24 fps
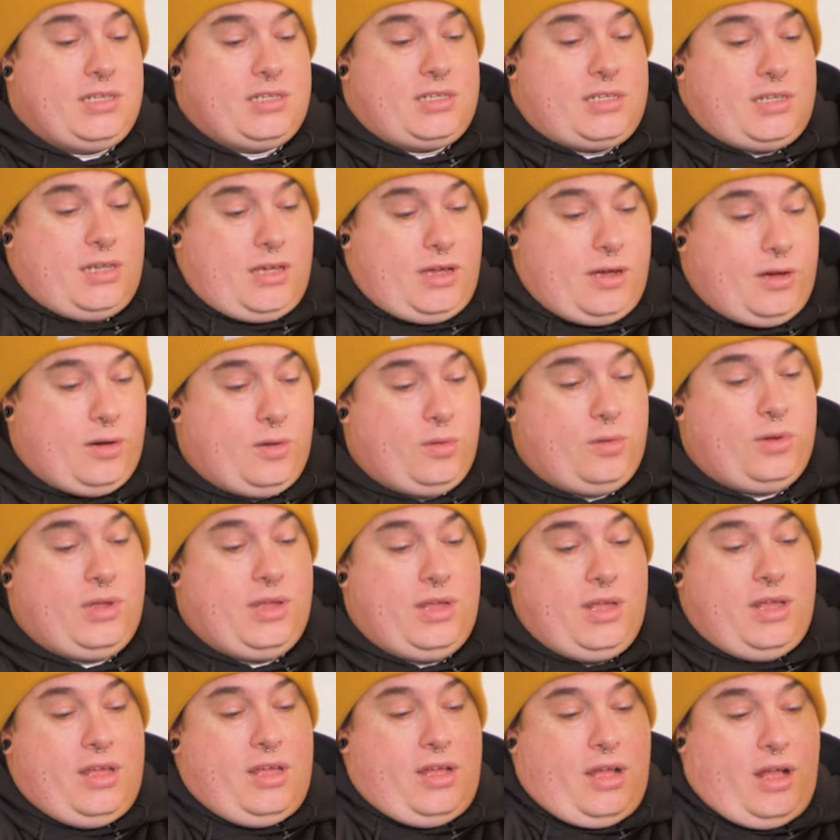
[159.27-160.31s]
So
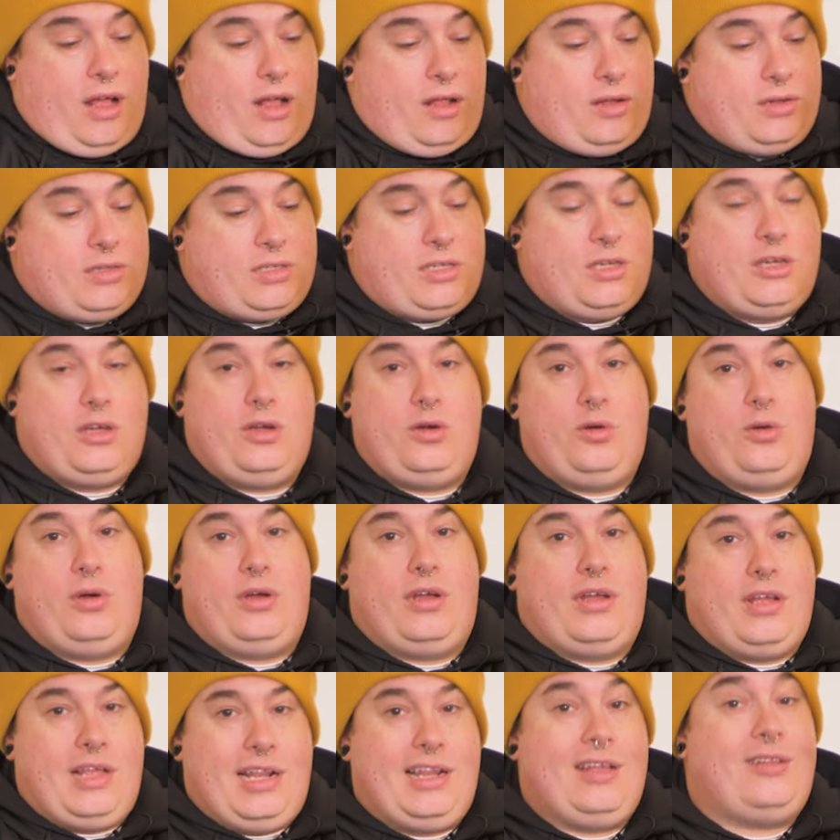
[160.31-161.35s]
I'll
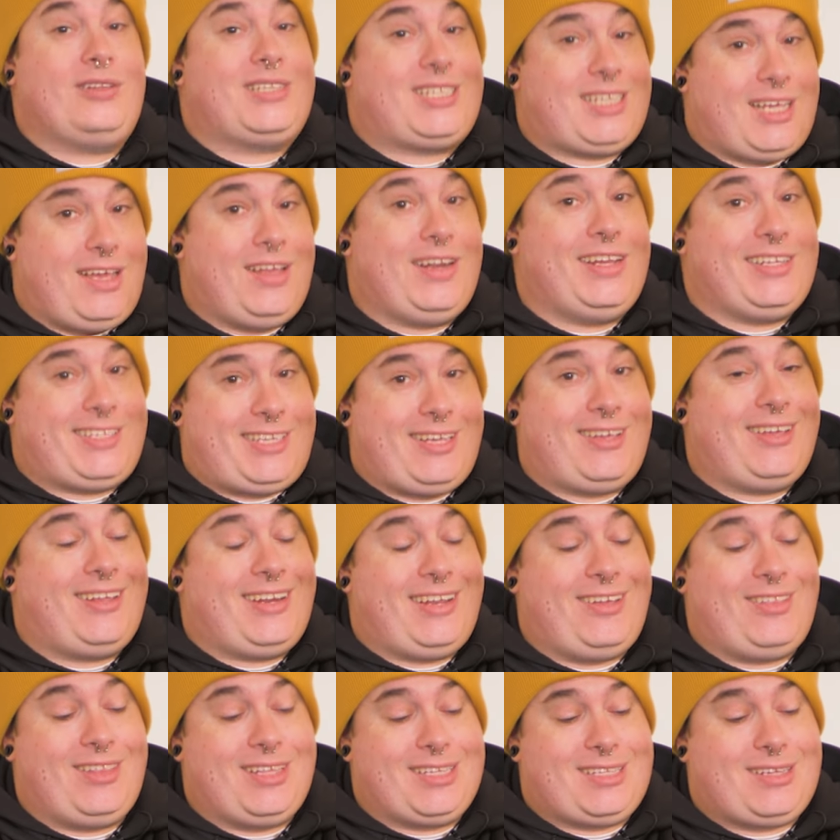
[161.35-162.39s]
do a little
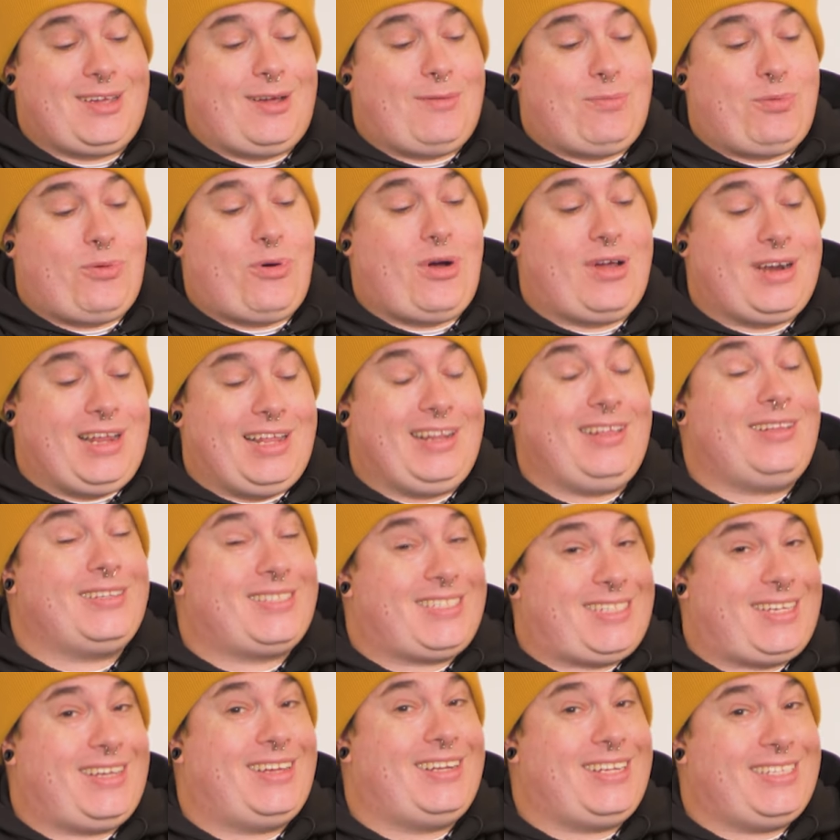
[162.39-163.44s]
turny-turny on the top one, a little
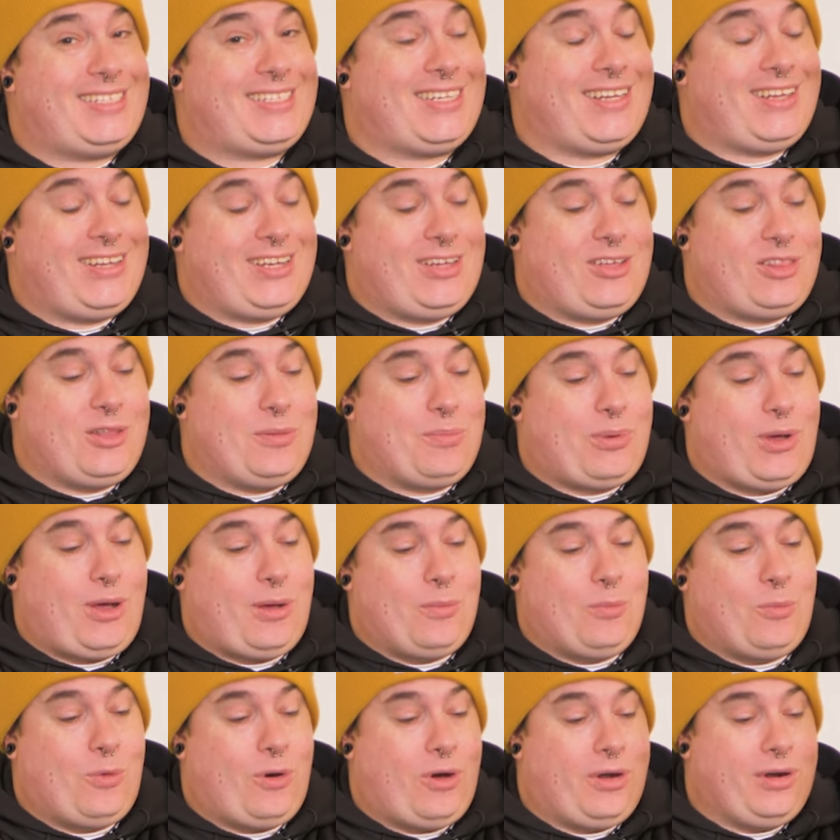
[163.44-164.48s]
turny-turny on the
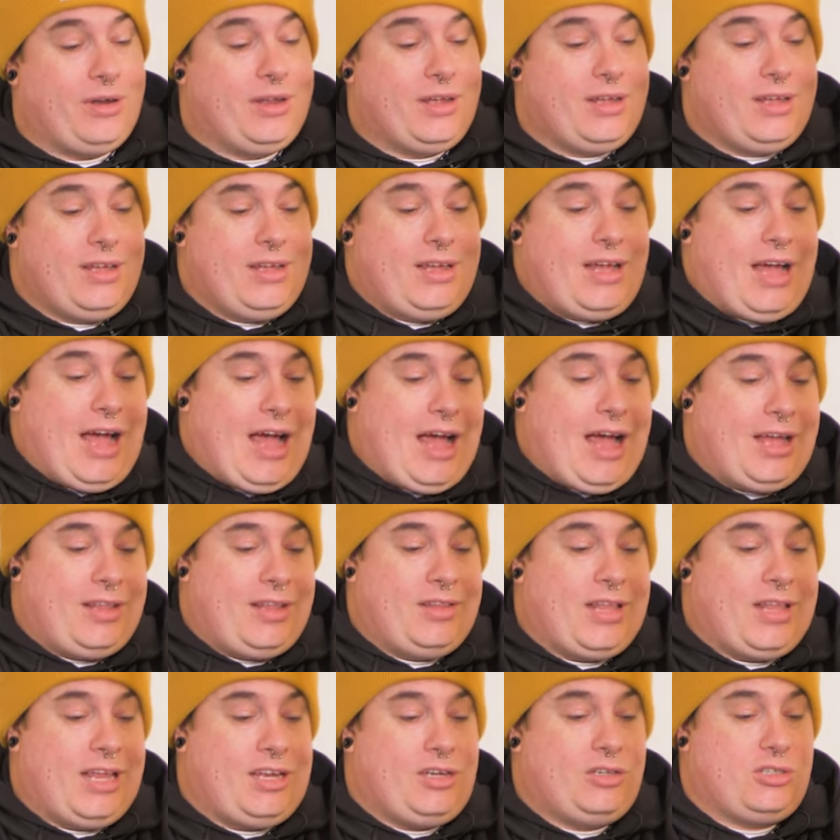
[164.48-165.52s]
bottom one,
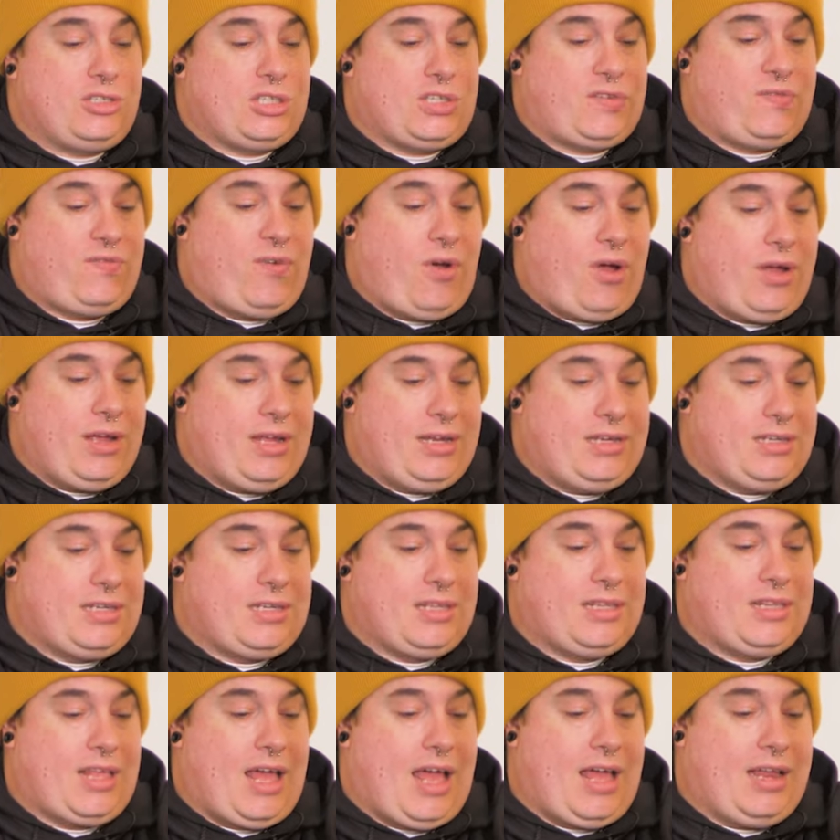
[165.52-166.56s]
and then you just find
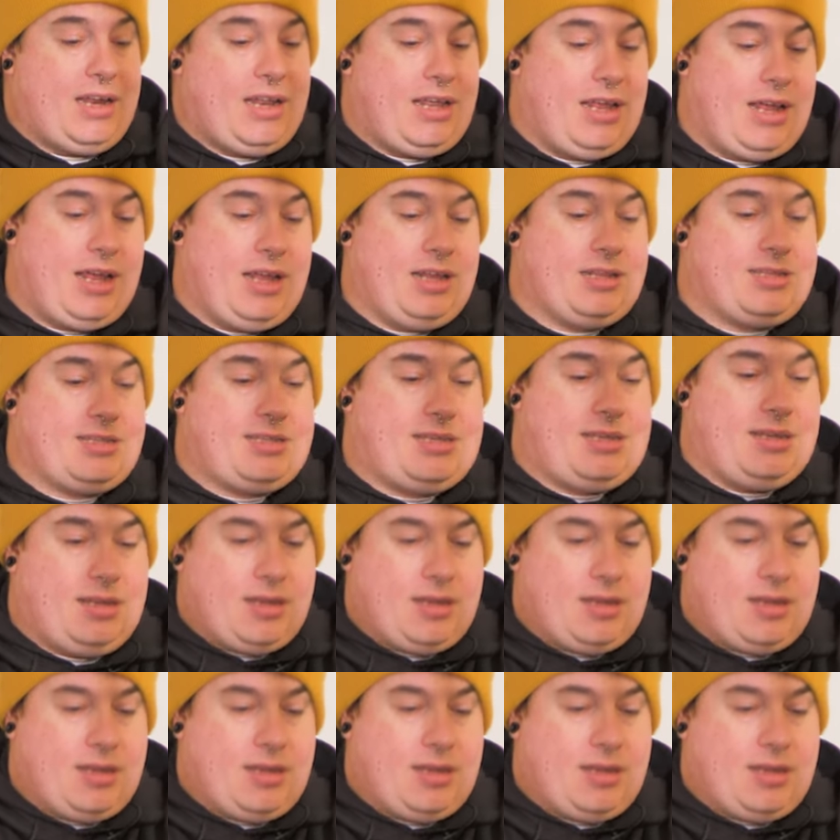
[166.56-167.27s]
that it